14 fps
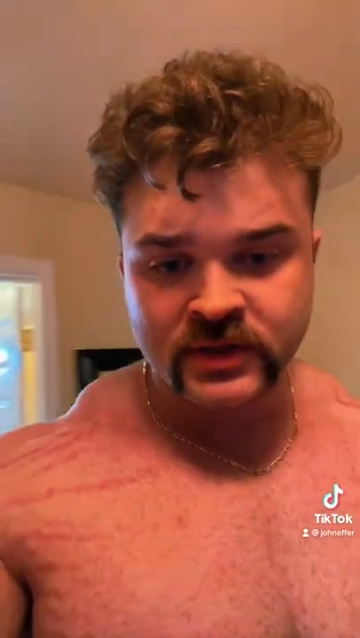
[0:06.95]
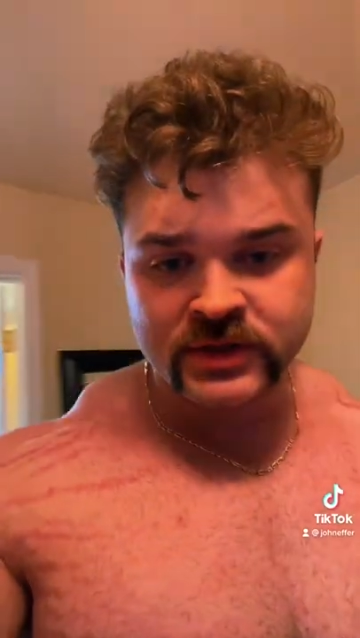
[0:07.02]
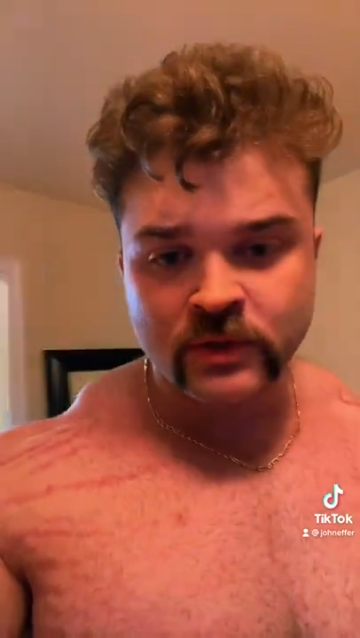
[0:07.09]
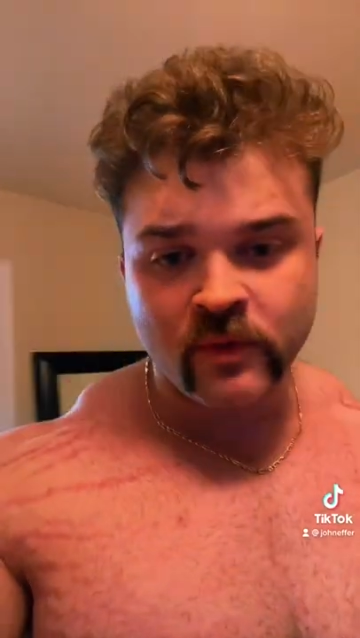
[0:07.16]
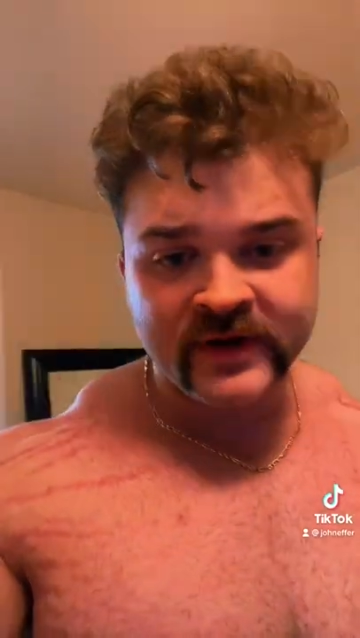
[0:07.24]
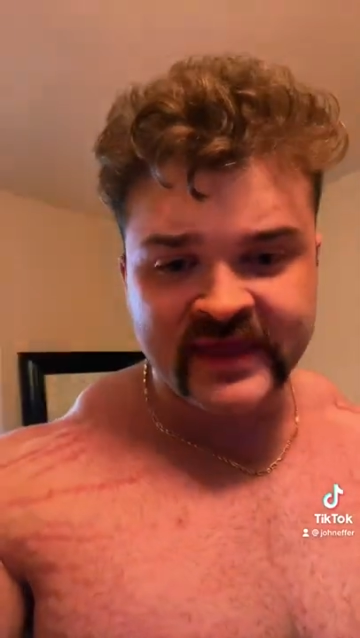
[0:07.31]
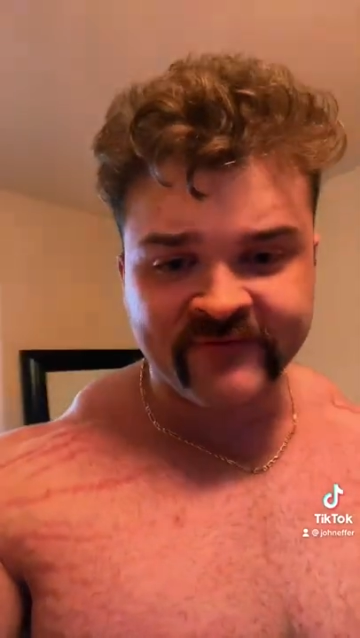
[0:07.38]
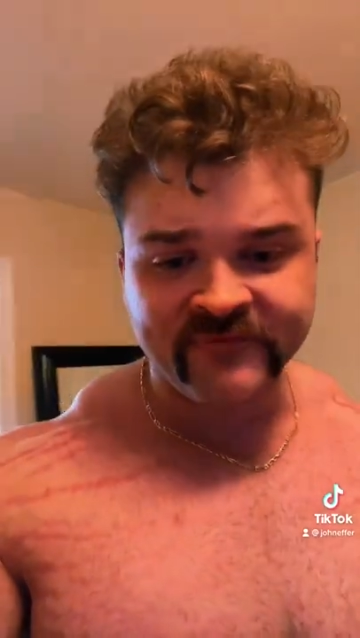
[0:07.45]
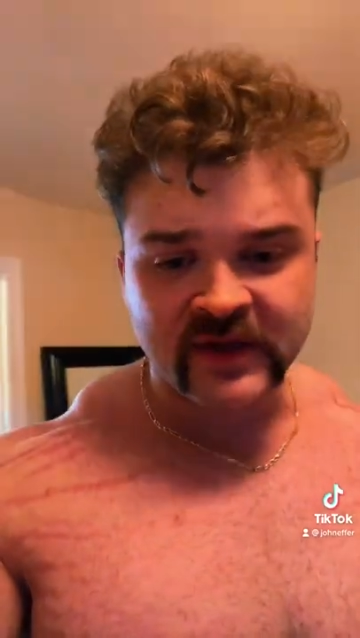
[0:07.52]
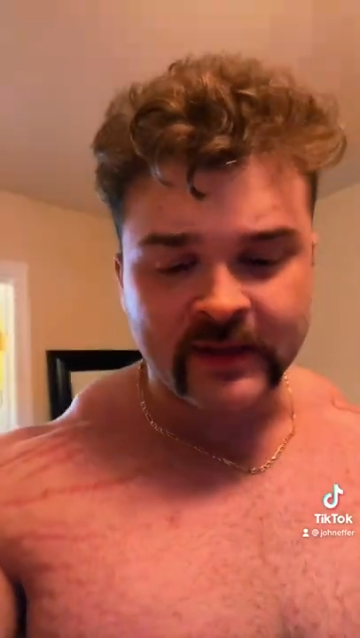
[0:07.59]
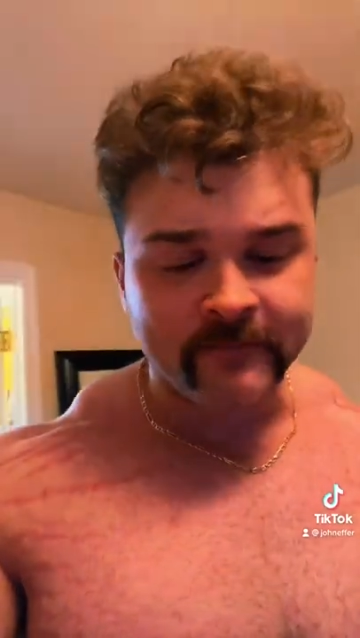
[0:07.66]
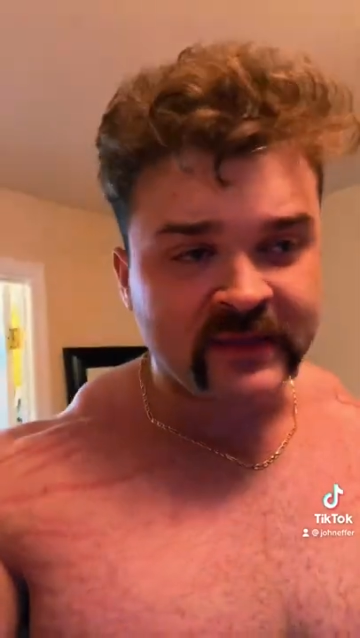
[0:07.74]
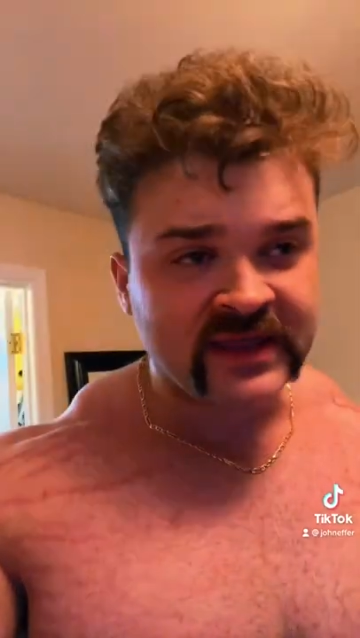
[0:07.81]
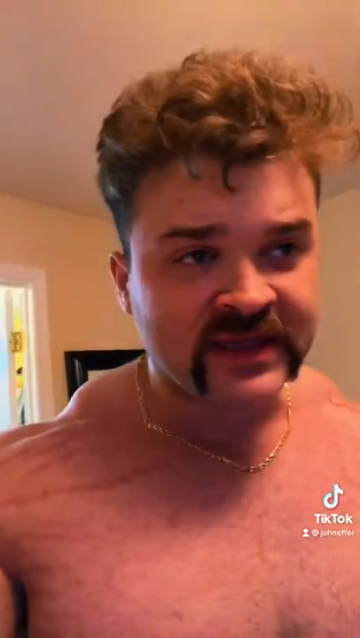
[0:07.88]
You want to get
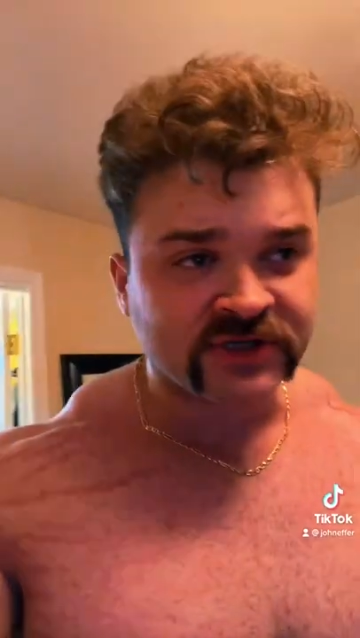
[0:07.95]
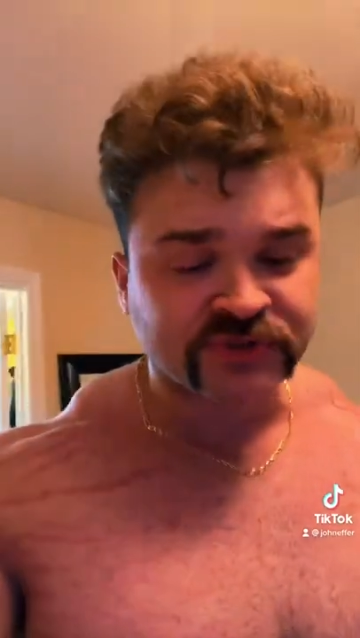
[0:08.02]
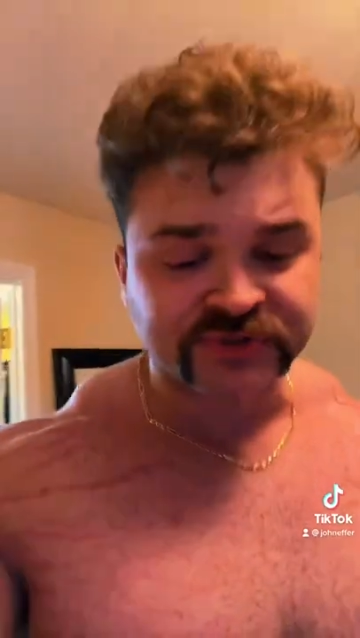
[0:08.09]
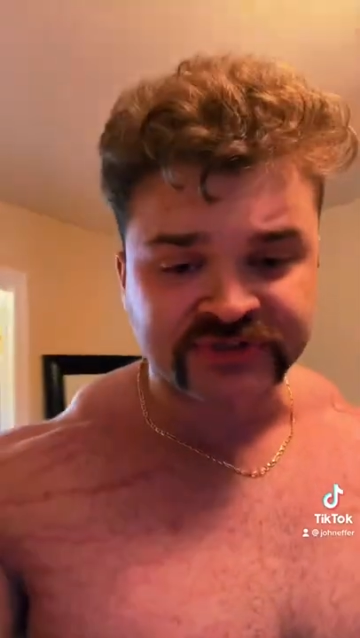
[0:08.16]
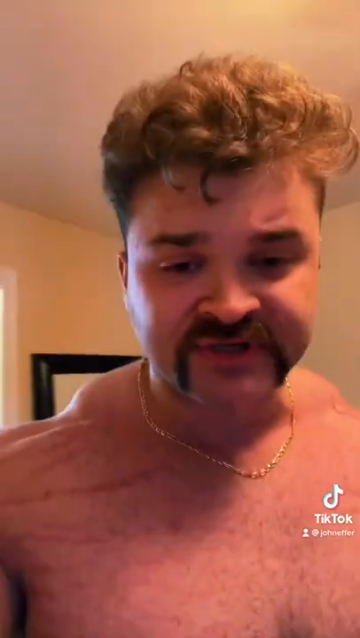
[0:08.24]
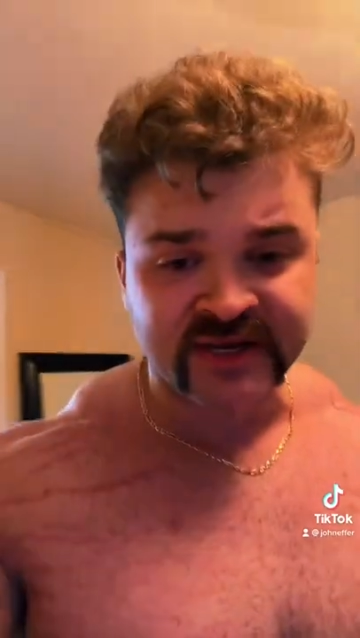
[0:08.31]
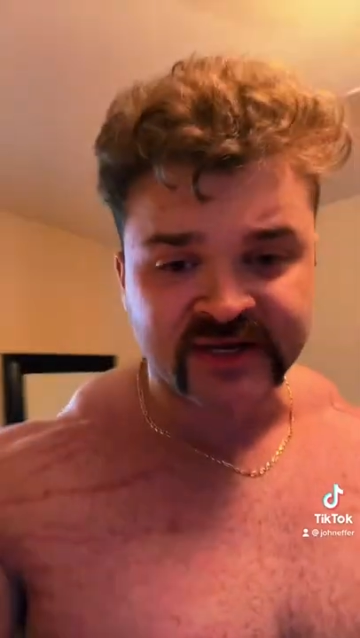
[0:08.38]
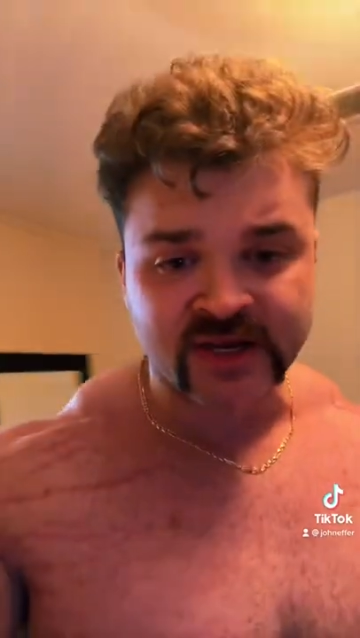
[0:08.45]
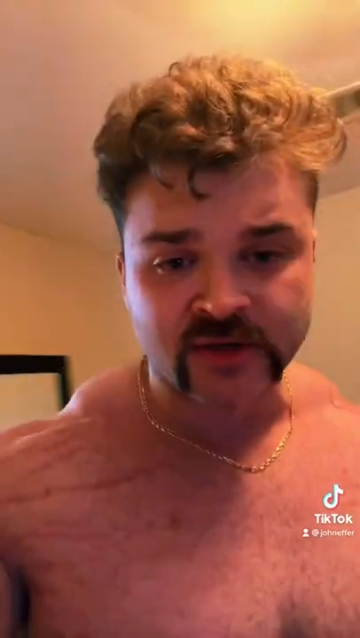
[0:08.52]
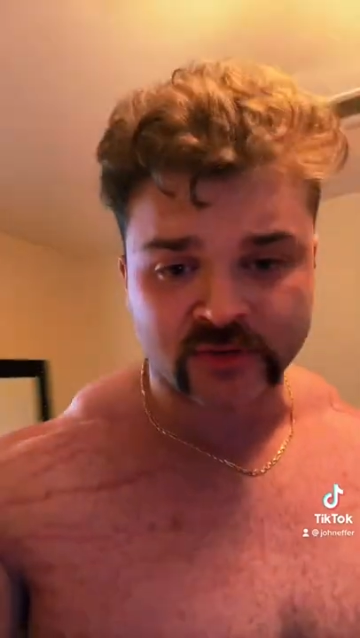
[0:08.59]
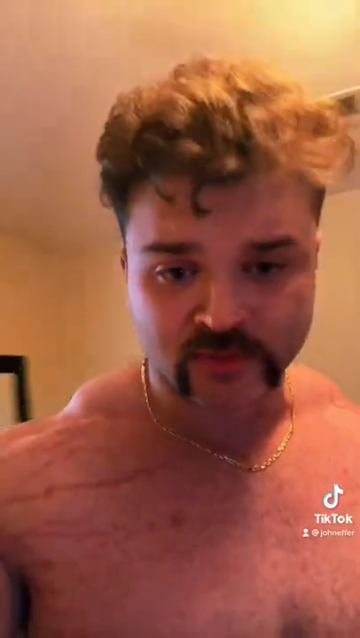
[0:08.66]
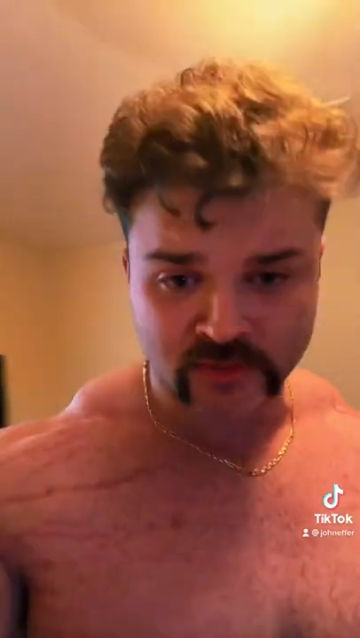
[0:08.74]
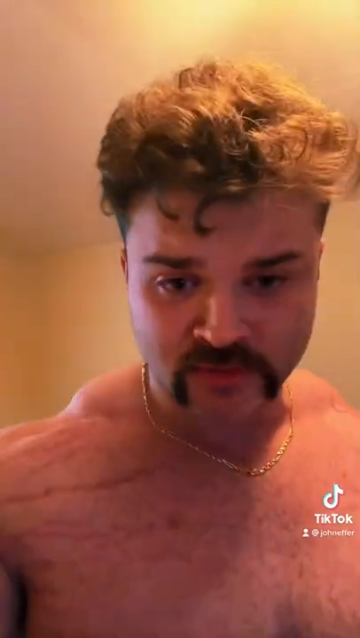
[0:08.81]
fucking big? Here's what you need to do.